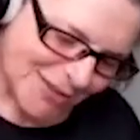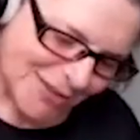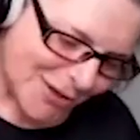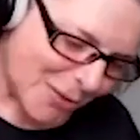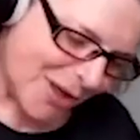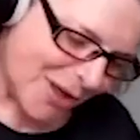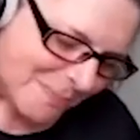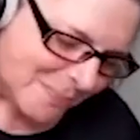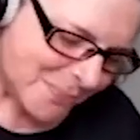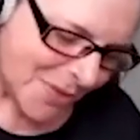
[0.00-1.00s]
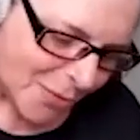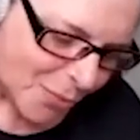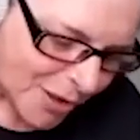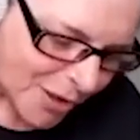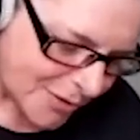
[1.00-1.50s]
so, um,
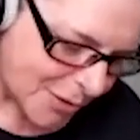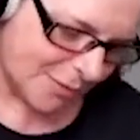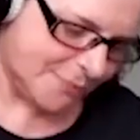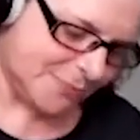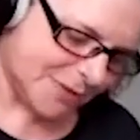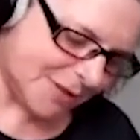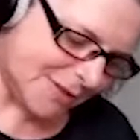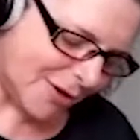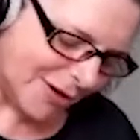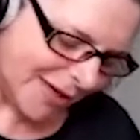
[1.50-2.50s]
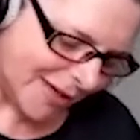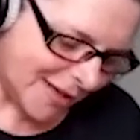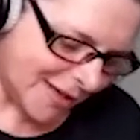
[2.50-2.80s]
what? Sorry.